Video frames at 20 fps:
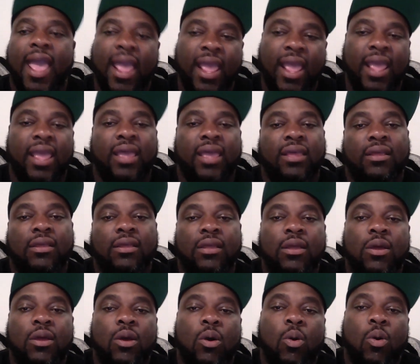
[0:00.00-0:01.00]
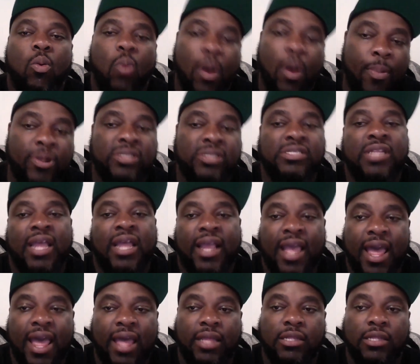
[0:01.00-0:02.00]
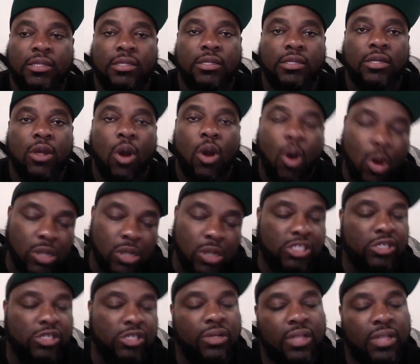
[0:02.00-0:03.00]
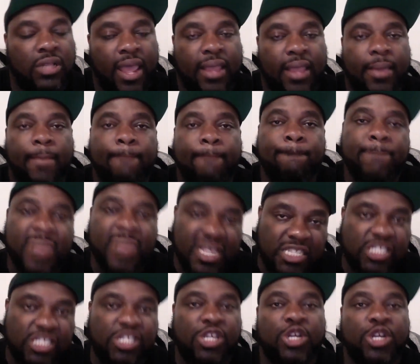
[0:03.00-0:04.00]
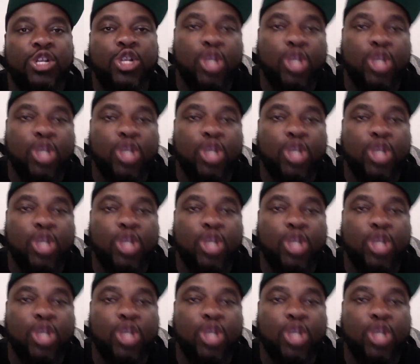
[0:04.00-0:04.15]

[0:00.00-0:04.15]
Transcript: And one person I got on the show tonight, Mr.